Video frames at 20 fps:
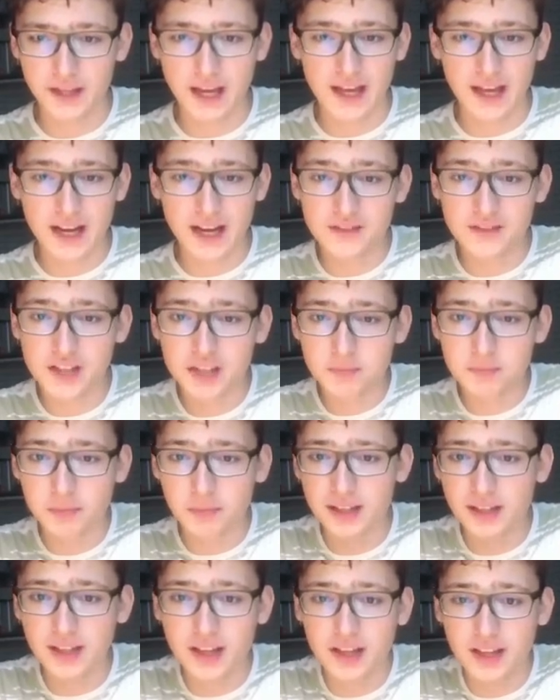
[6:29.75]
and I've just
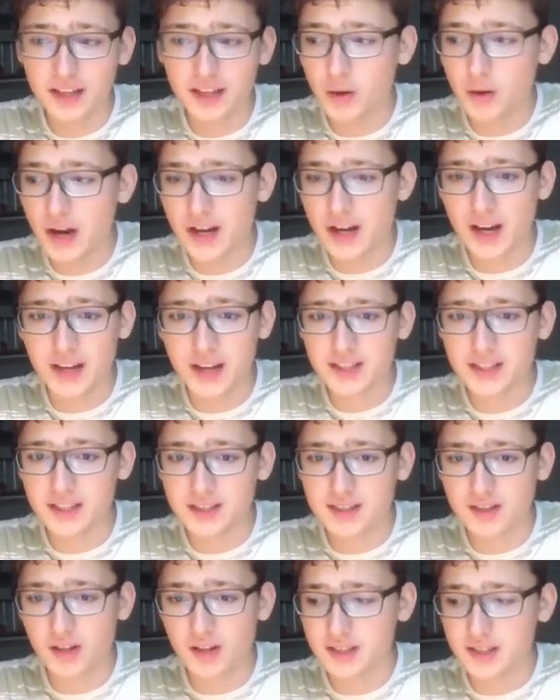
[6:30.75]
played, you know, I, I
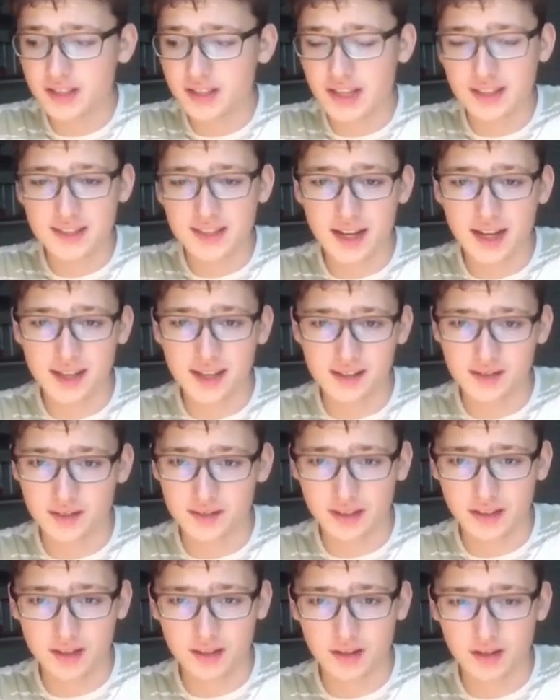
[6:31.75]
just lost ten seconds on
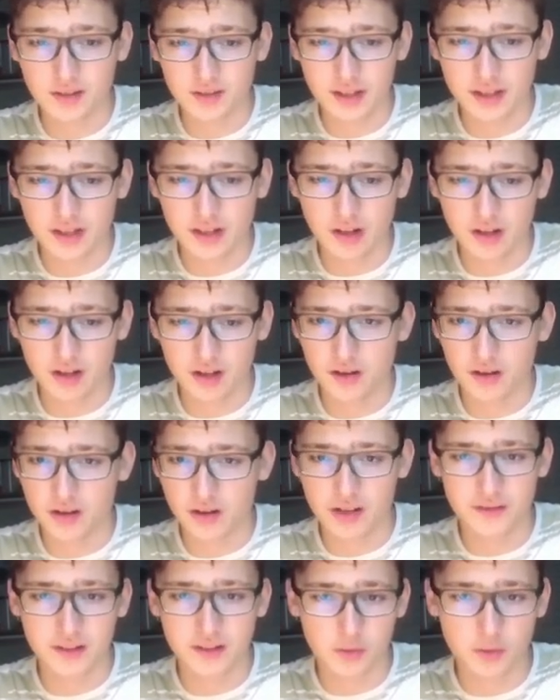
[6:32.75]
the on the clock, or
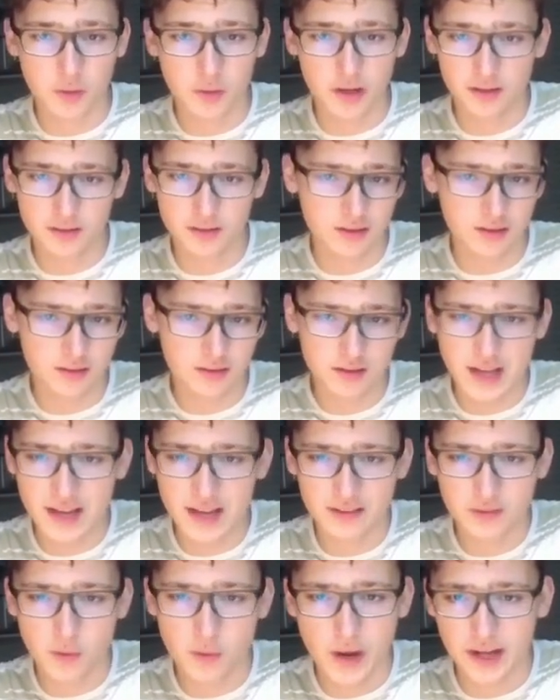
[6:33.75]
even tw no,
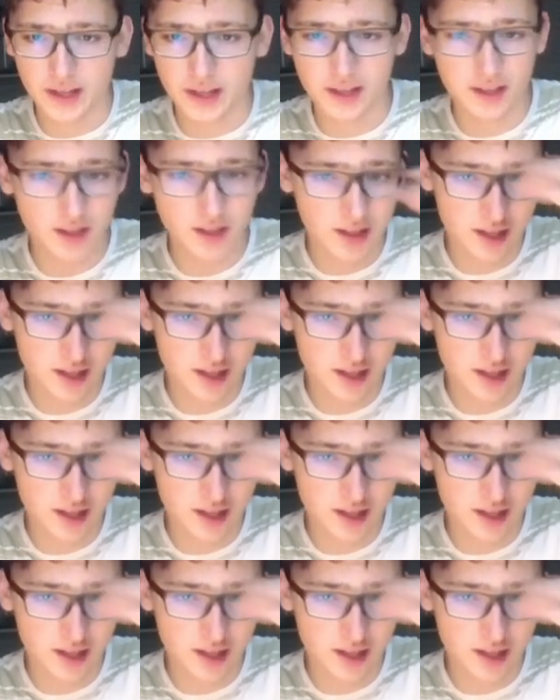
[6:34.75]
ten, twenty,